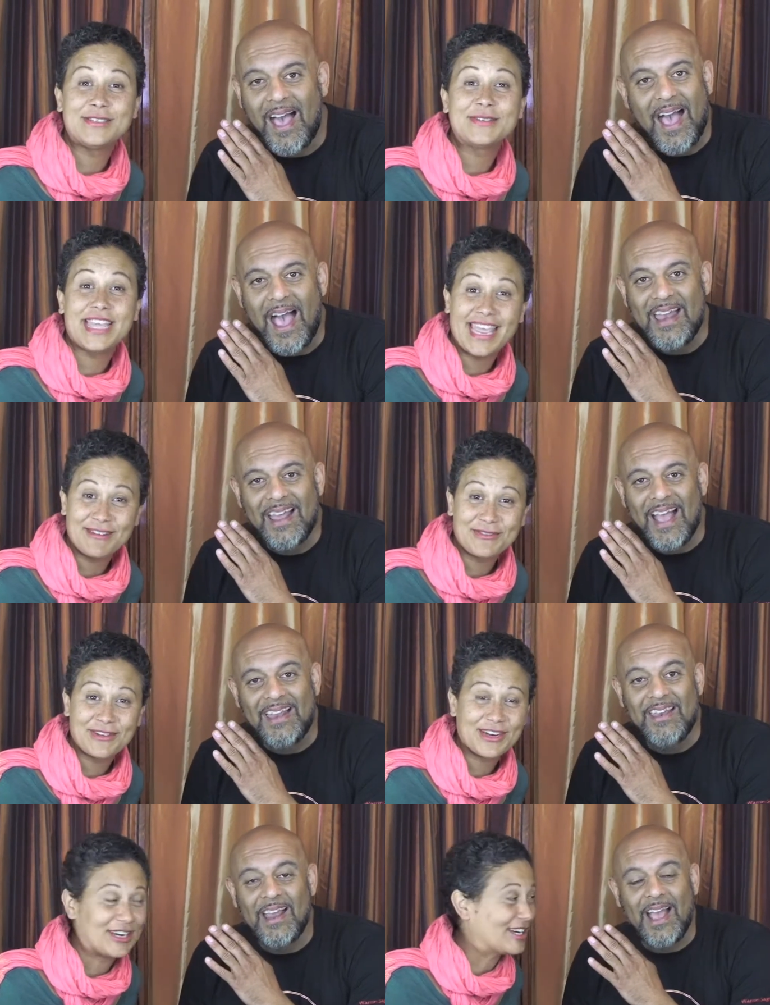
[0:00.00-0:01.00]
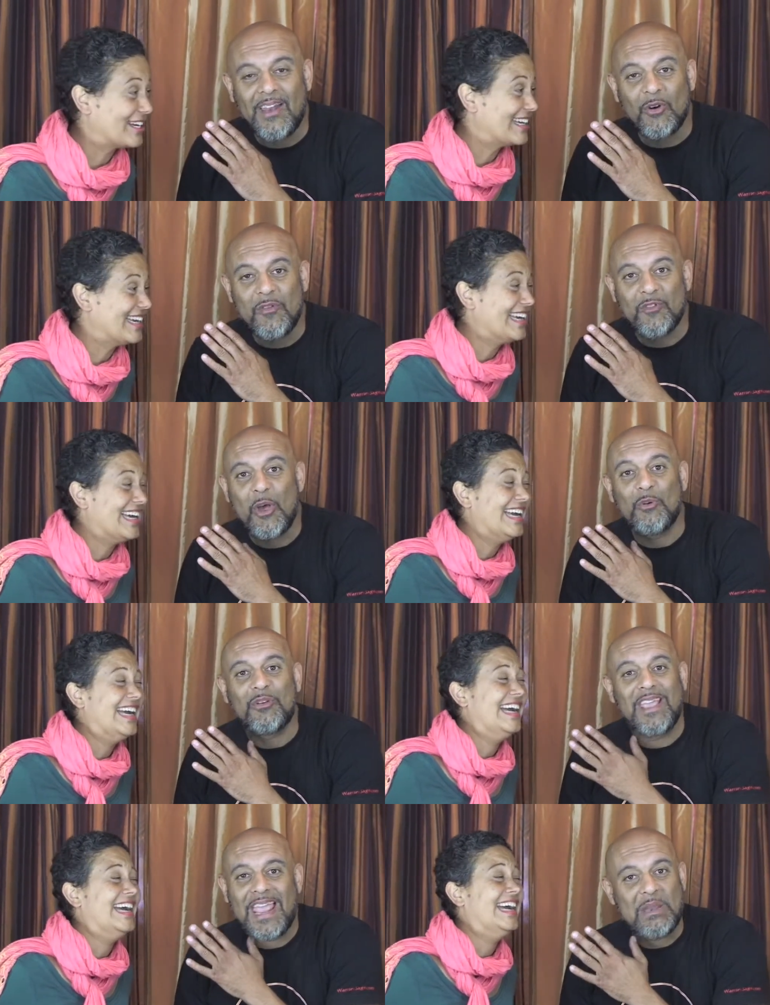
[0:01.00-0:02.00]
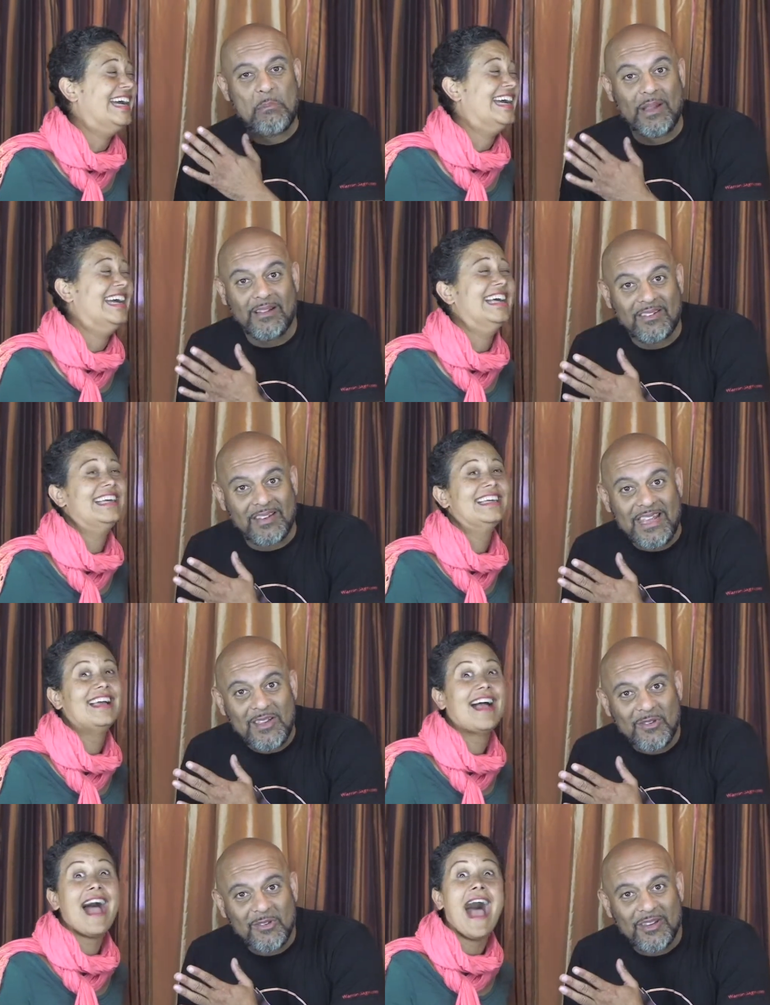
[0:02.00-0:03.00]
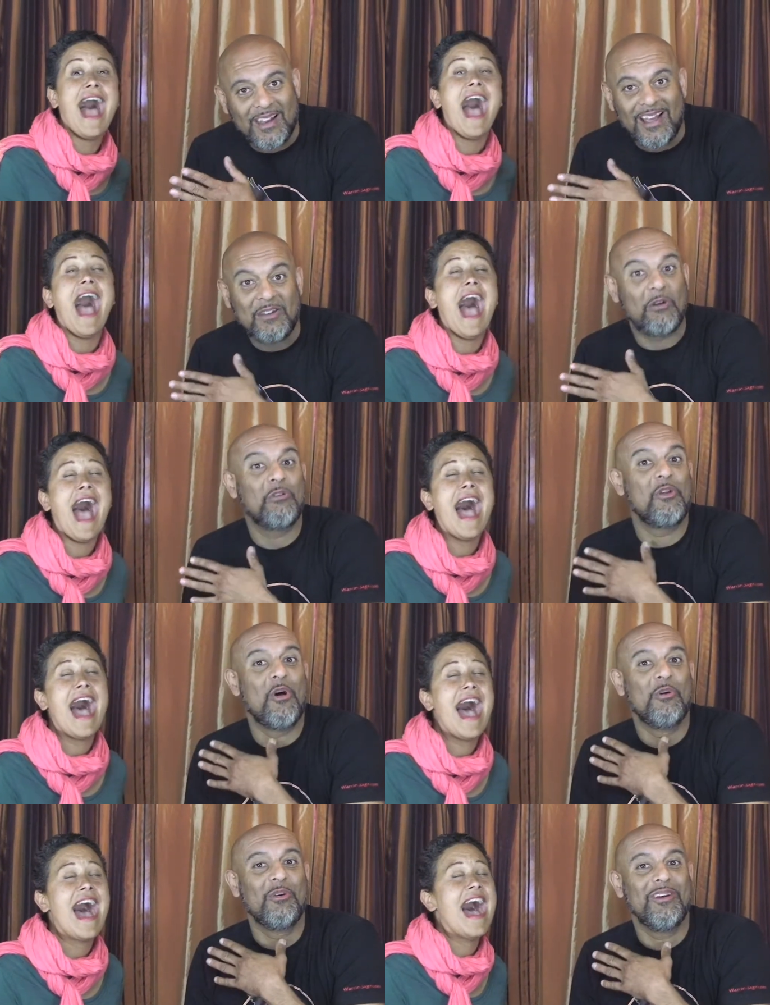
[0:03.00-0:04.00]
Speaker 1: due date
Speaker 2: I, for I, her. I don't even know who Kate Middleton is, and I don't know